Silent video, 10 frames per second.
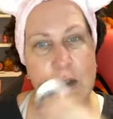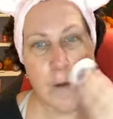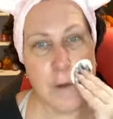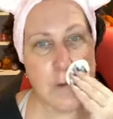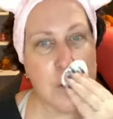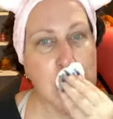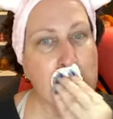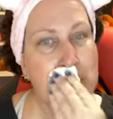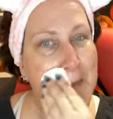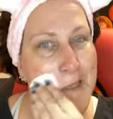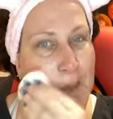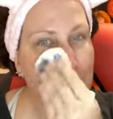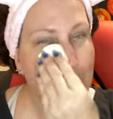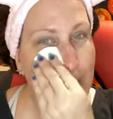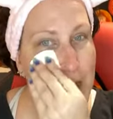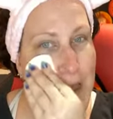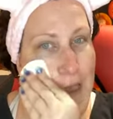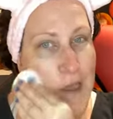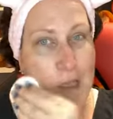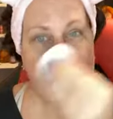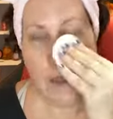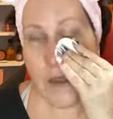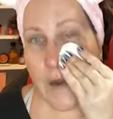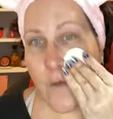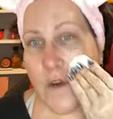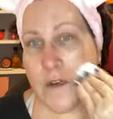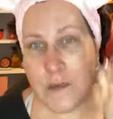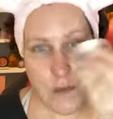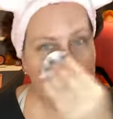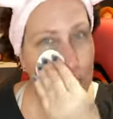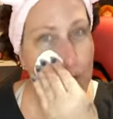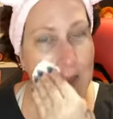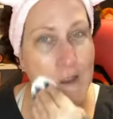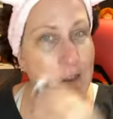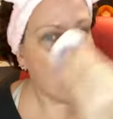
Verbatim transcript: out because she made me something and I wanted to show that